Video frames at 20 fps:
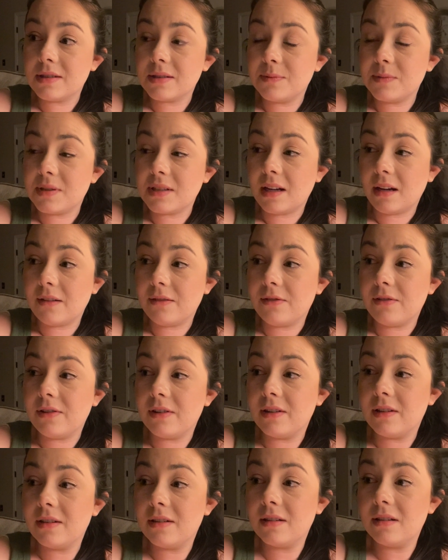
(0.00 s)
some stuff
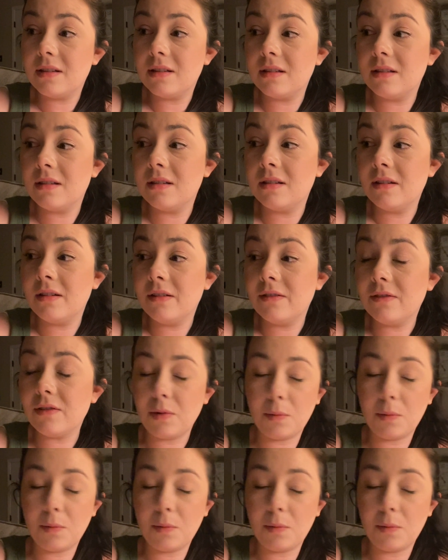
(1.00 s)
for